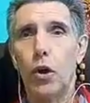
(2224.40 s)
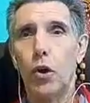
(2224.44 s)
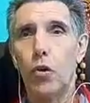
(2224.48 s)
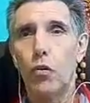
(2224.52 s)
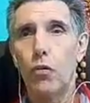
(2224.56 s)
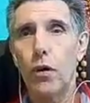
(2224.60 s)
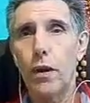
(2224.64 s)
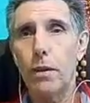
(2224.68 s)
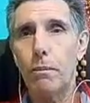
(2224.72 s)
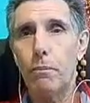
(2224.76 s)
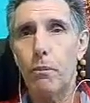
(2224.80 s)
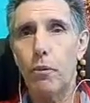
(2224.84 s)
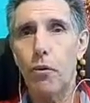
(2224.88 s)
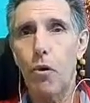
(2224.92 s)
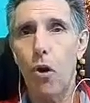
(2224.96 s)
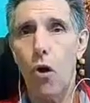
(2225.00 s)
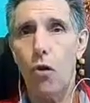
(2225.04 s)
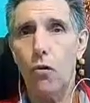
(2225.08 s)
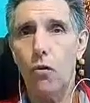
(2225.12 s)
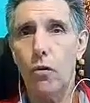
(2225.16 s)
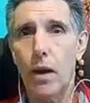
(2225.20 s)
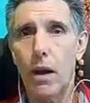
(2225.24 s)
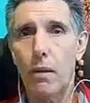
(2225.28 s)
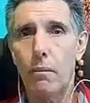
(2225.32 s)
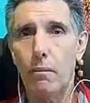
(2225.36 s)
will
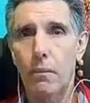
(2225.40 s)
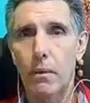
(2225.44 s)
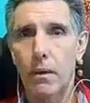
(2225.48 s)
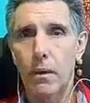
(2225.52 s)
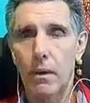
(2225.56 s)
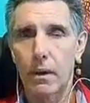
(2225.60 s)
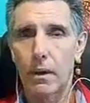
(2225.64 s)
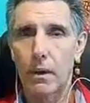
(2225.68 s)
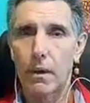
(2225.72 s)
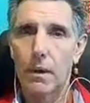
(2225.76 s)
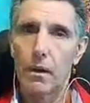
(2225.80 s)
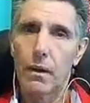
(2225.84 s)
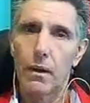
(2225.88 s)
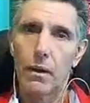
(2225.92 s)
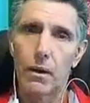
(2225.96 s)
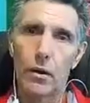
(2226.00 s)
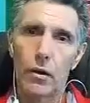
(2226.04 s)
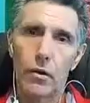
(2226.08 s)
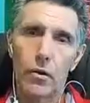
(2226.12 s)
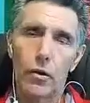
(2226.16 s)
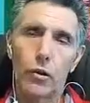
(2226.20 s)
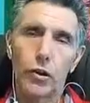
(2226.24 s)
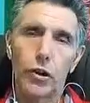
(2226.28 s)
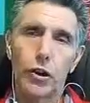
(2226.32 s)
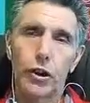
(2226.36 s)
reprogram
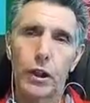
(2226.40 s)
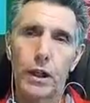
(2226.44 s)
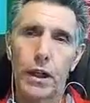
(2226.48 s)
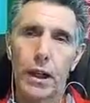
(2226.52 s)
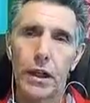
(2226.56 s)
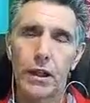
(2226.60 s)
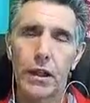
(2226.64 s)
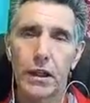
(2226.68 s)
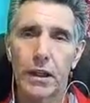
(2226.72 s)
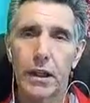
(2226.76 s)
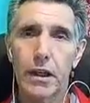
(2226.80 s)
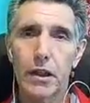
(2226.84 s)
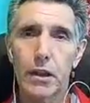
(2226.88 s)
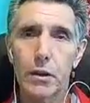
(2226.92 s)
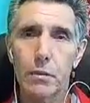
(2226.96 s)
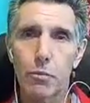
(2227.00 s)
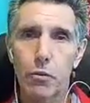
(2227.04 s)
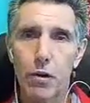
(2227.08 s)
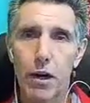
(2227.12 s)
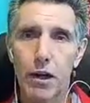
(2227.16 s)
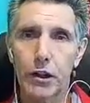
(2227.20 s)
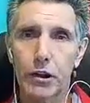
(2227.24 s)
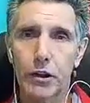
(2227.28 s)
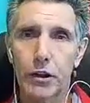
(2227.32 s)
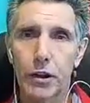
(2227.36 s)
your genetic
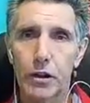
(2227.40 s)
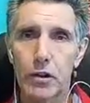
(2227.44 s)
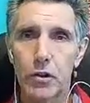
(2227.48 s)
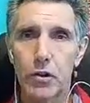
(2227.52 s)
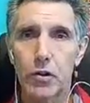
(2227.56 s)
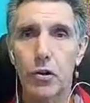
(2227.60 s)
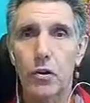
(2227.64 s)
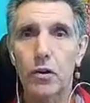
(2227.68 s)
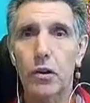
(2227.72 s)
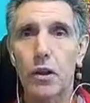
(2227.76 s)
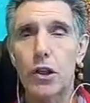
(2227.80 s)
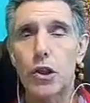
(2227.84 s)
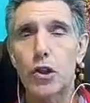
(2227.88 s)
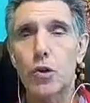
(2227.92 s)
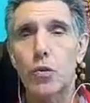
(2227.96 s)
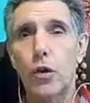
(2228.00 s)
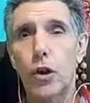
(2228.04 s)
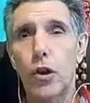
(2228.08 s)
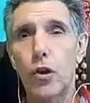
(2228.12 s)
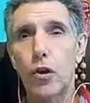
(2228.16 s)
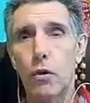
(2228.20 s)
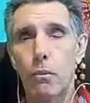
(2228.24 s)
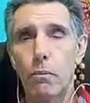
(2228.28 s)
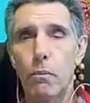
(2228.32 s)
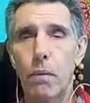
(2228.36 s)
expression. So this
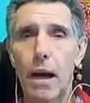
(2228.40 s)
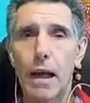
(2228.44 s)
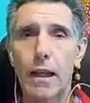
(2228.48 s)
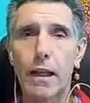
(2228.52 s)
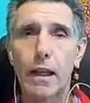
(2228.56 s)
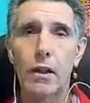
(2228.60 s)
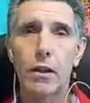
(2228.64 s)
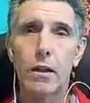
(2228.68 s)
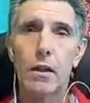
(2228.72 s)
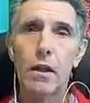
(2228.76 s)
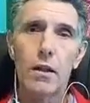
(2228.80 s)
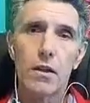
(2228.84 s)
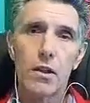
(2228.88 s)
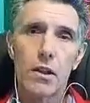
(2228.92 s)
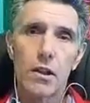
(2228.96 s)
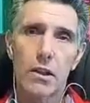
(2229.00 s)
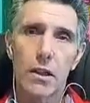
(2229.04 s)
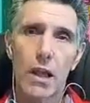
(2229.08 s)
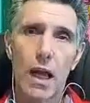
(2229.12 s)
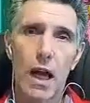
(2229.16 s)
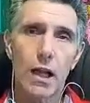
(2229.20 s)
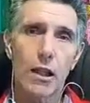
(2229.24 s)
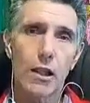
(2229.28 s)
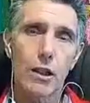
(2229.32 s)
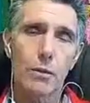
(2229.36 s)
way your body
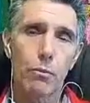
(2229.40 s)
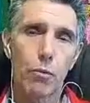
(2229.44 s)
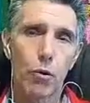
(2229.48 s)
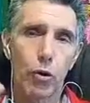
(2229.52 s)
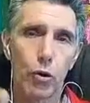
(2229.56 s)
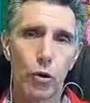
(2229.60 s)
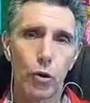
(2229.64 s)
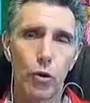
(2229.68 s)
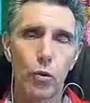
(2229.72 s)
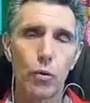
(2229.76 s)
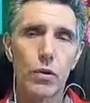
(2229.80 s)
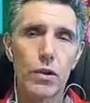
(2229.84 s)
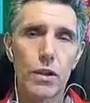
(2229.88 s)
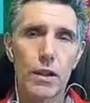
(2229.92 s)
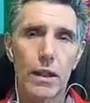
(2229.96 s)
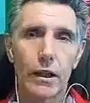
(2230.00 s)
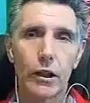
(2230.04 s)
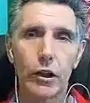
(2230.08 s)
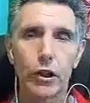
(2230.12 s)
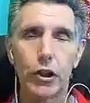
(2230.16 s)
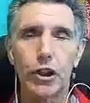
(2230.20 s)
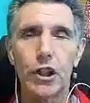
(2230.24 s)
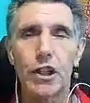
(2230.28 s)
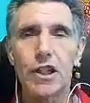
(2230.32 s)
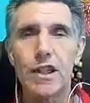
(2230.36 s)
starts
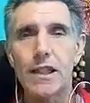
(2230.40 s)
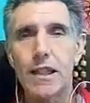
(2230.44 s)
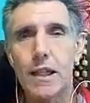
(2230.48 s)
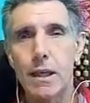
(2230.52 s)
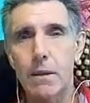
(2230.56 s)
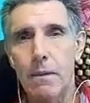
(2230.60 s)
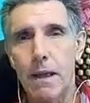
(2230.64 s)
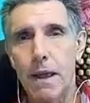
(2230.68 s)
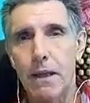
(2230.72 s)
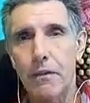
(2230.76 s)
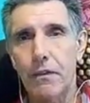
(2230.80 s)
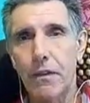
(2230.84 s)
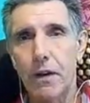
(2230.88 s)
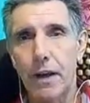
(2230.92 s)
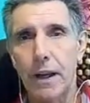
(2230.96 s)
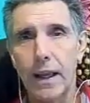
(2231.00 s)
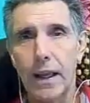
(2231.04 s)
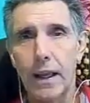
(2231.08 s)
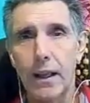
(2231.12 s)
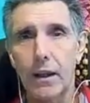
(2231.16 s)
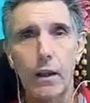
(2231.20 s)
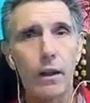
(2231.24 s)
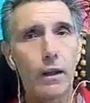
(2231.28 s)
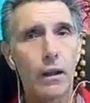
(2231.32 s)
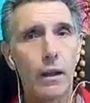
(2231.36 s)
producing GCMF
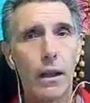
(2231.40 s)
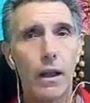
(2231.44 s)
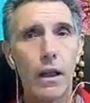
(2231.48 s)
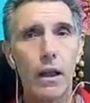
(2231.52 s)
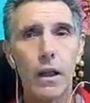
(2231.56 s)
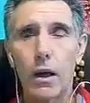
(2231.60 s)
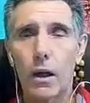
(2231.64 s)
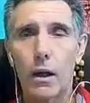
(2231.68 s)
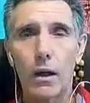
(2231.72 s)
again